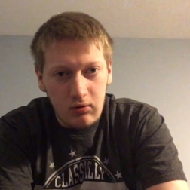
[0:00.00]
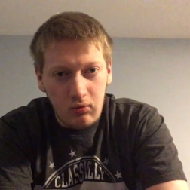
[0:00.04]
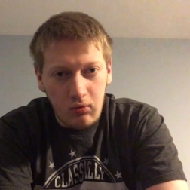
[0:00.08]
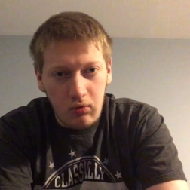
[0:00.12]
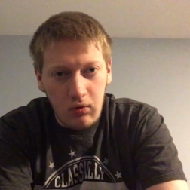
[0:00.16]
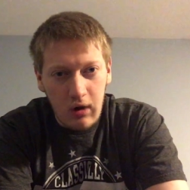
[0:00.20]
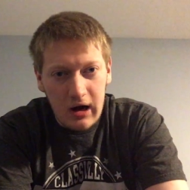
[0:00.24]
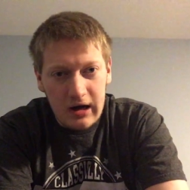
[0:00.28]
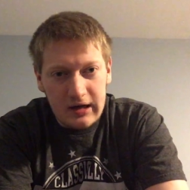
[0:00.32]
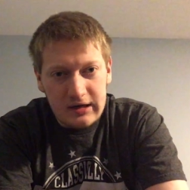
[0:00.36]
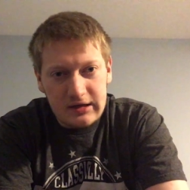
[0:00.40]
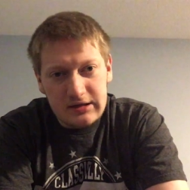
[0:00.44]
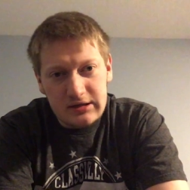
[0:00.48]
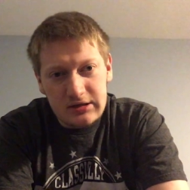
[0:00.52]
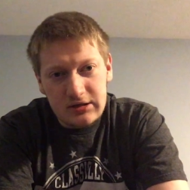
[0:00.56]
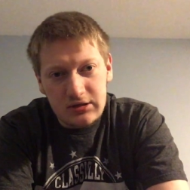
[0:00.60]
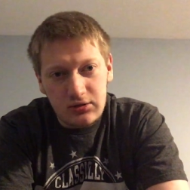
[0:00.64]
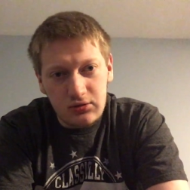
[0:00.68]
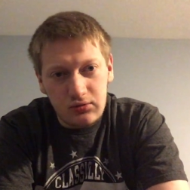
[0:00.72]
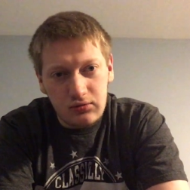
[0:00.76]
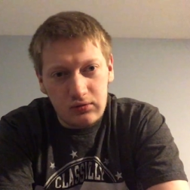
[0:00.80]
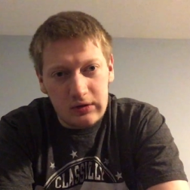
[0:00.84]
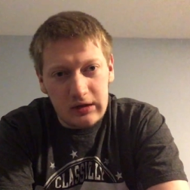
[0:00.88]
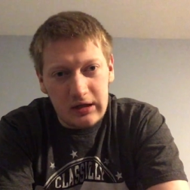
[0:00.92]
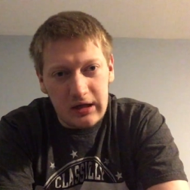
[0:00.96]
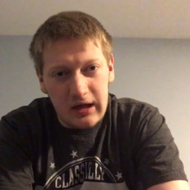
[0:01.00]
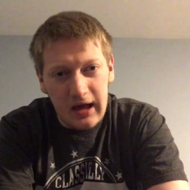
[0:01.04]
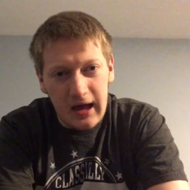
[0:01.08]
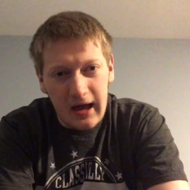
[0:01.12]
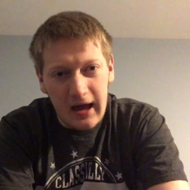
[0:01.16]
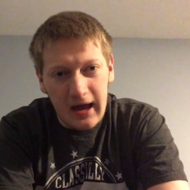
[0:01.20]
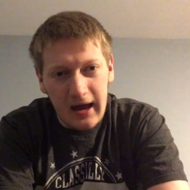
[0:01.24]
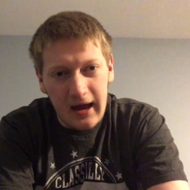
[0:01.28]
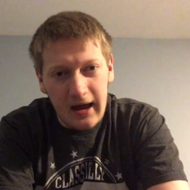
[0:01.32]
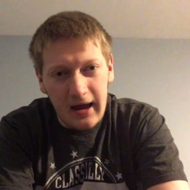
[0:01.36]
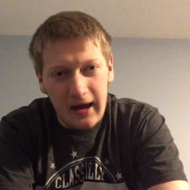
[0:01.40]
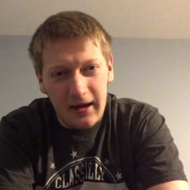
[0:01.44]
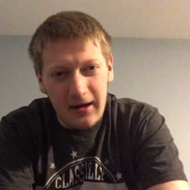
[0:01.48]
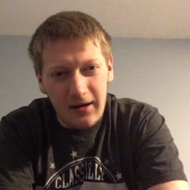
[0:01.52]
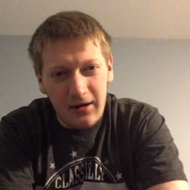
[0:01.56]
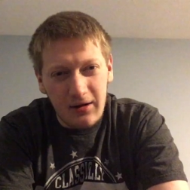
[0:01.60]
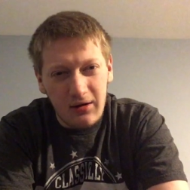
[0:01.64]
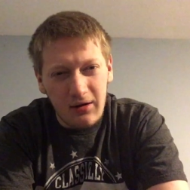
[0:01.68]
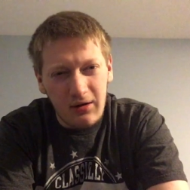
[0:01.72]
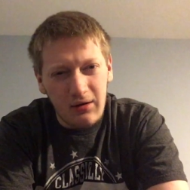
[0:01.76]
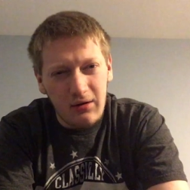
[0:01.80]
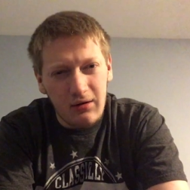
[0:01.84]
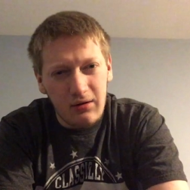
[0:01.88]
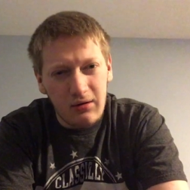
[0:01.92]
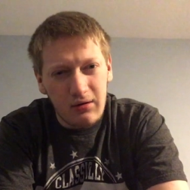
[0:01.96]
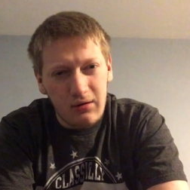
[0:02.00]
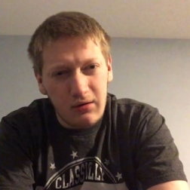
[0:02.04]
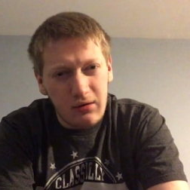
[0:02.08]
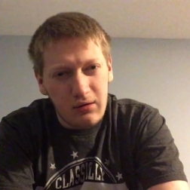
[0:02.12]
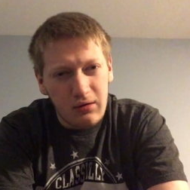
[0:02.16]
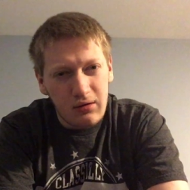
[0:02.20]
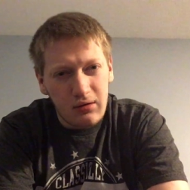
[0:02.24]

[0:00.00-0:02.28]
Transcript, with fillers: why do you care?